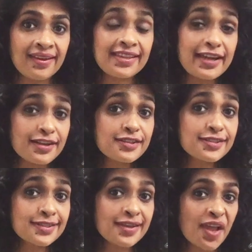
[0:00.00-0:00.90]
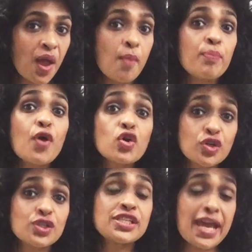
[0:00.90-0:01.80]
that is
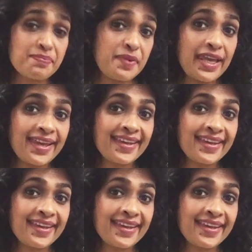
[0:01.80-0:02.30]
prototyping.